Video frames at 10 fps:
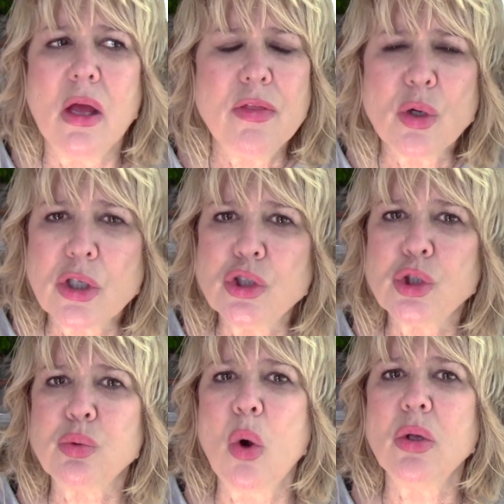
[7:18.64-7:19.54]
they're
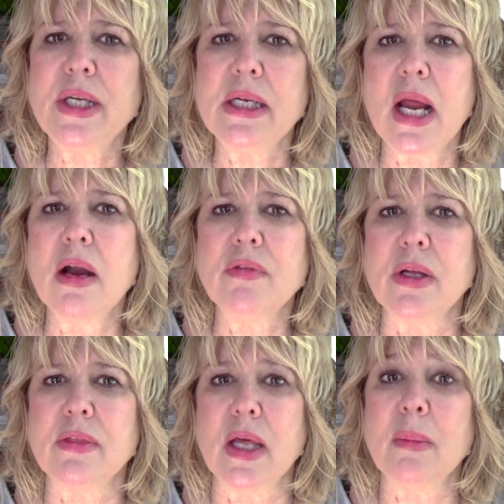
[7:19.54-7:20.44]
controlling
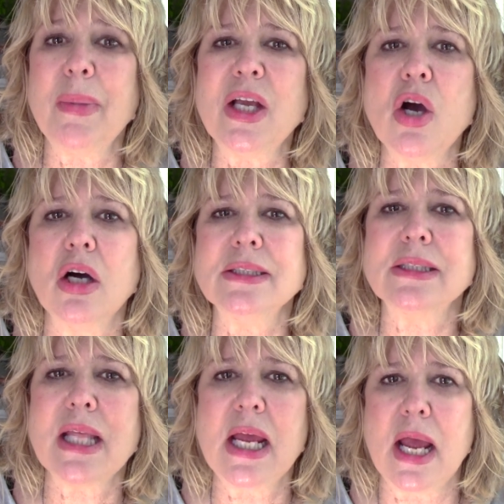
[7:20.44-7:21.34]
everything
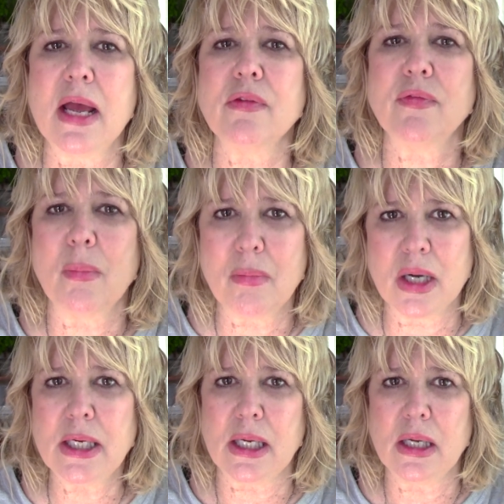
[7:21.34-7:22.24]
because they have
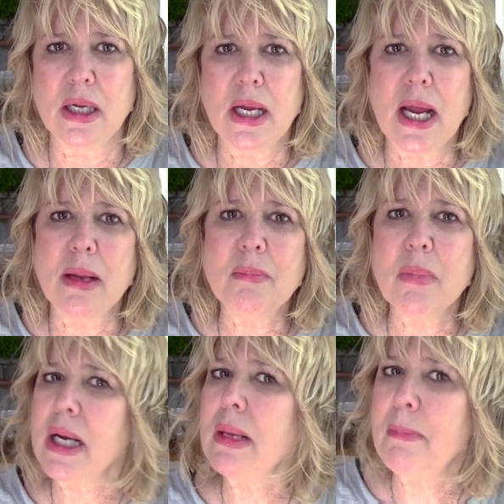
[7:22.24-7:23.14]
money. And
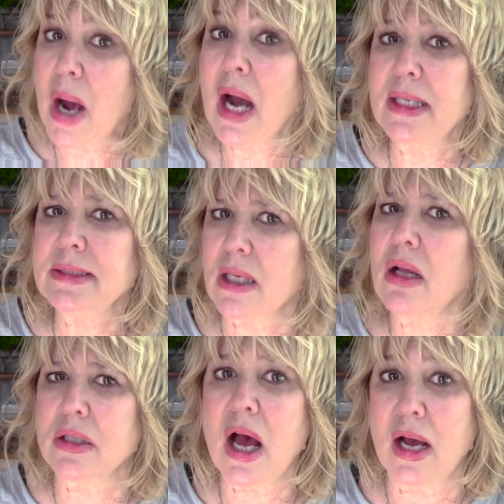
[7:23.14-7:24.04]
money buys a
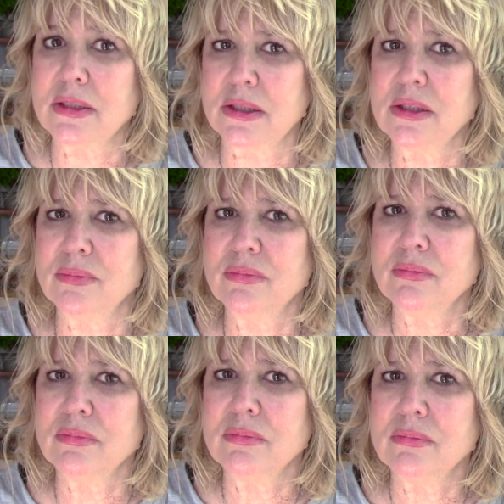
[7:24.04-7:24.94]
lot.
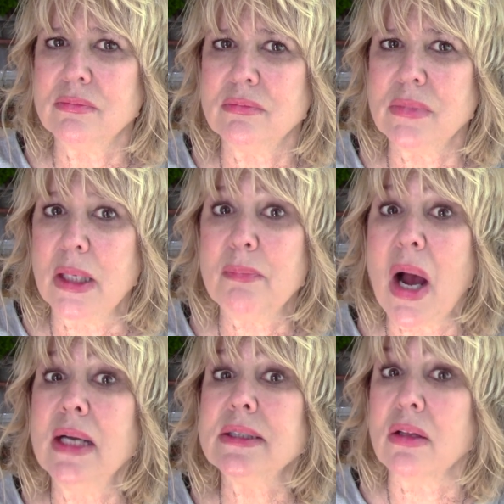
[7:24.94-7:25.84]
It
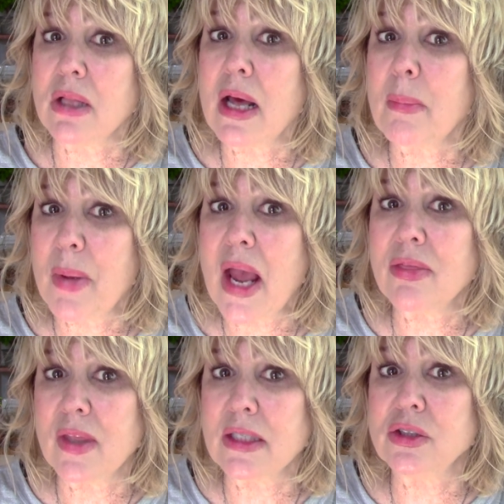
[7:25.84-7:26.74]
buys a lot of
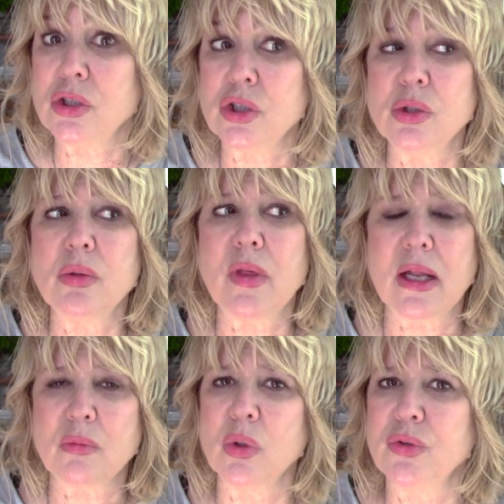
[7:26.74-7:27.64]
bad things too
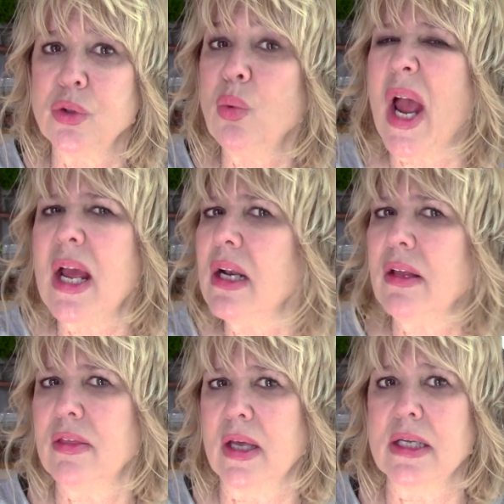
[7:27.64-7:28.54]
that will do
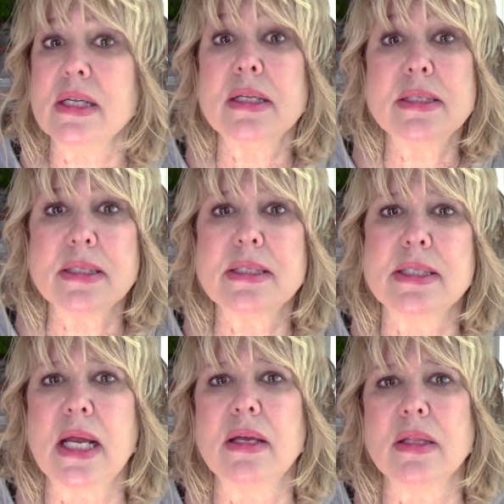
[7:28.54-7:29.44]
anything to
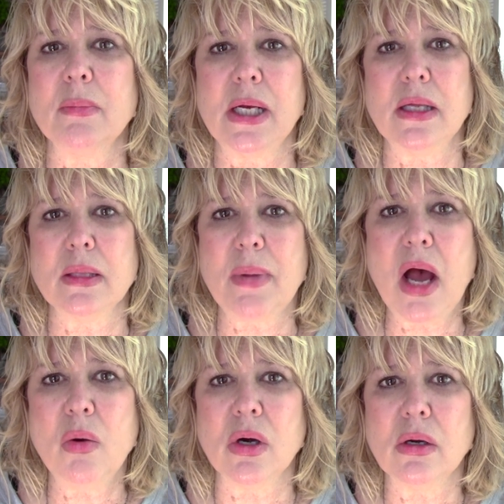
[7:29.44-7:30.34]
stay in the money and the
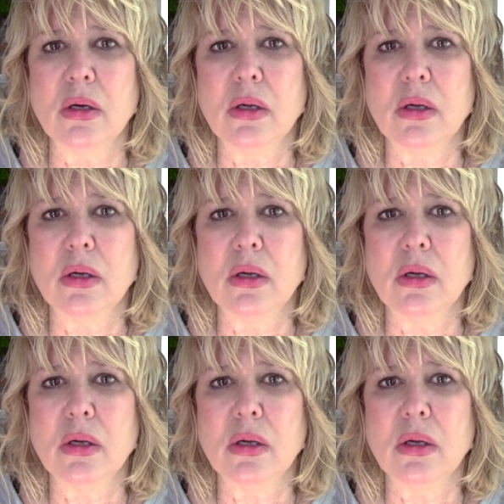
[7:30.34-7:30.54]
power.